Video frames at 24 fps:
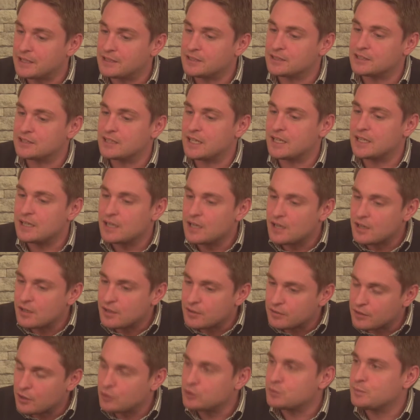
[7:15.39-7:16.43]
and say
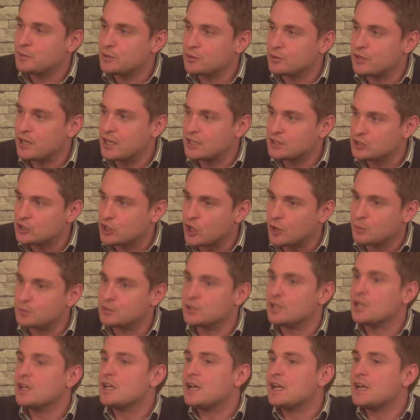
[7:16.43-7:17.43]
those middle class jobs,